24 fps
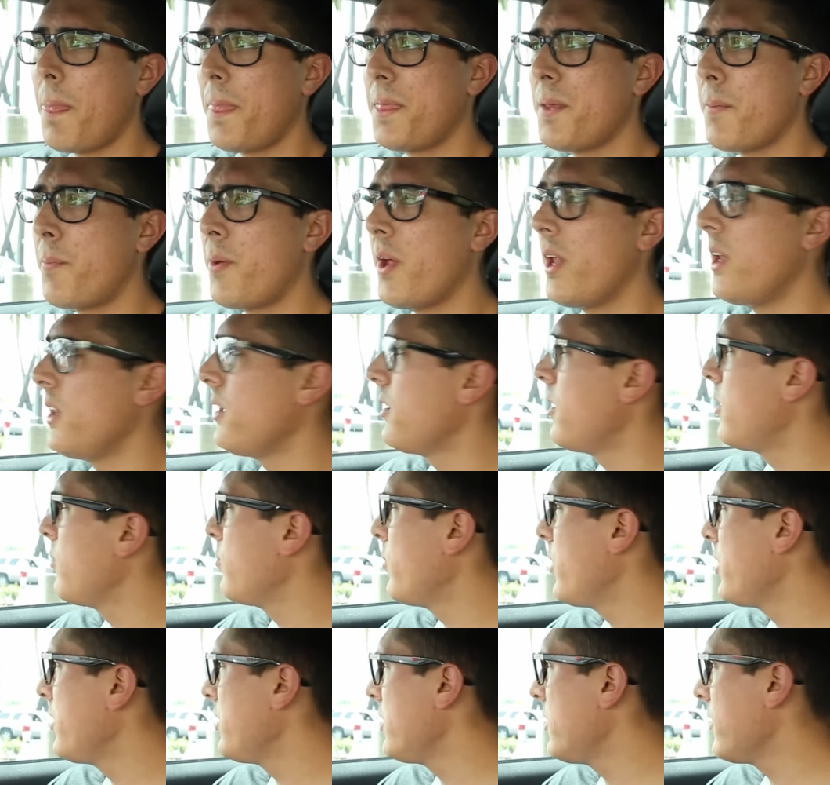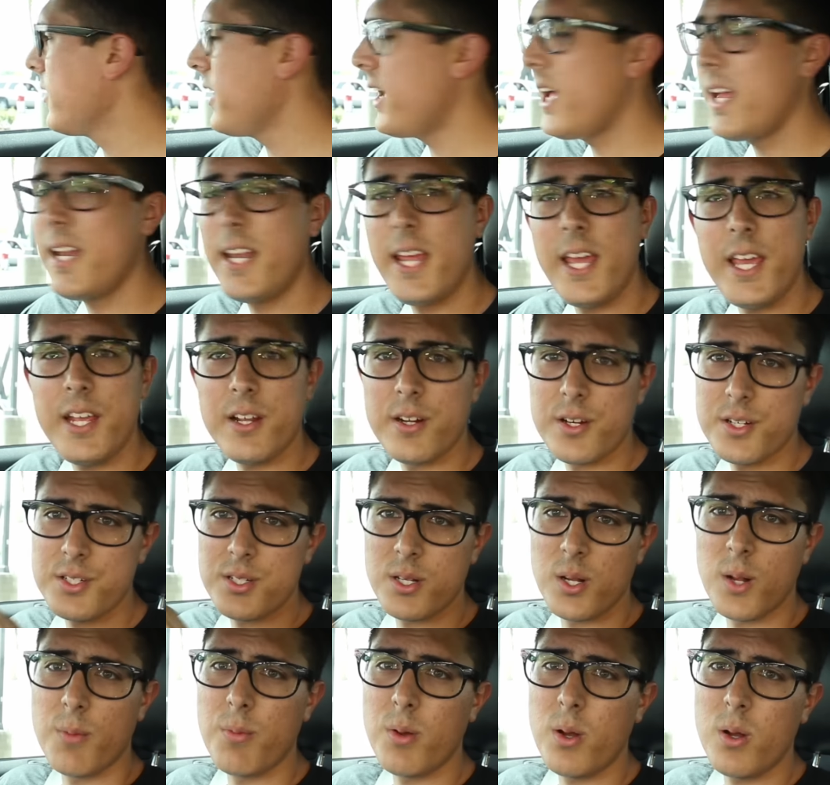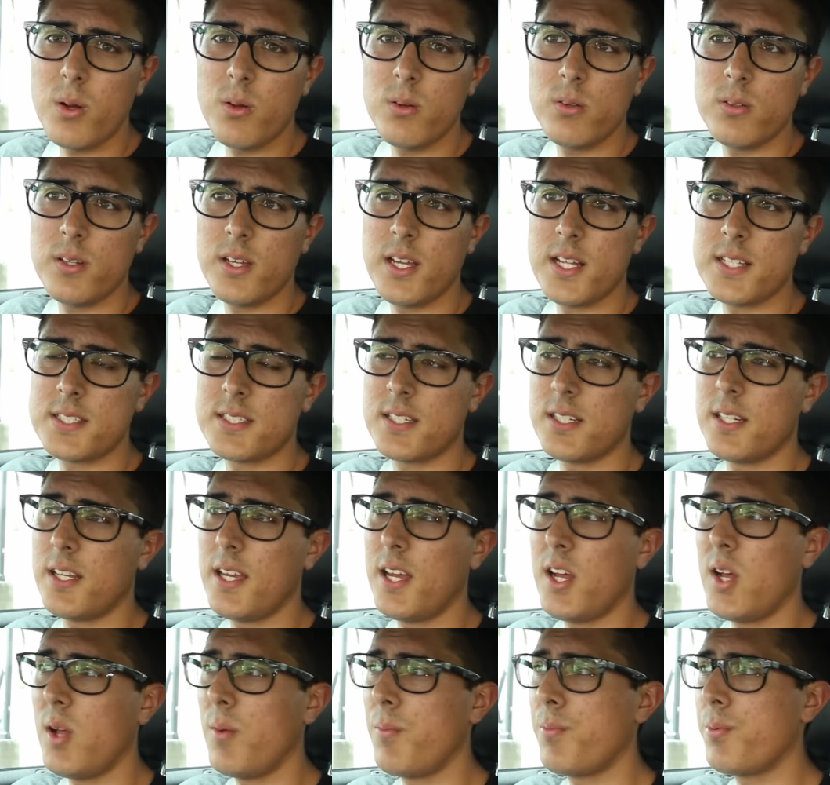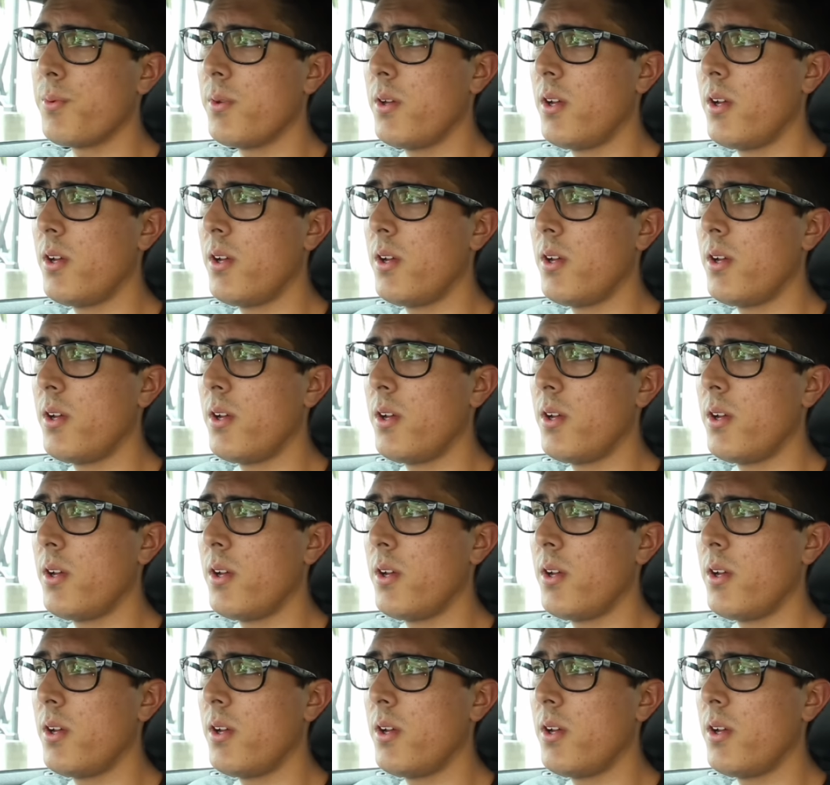Depending on whether you're NA or turbo, it's going to help.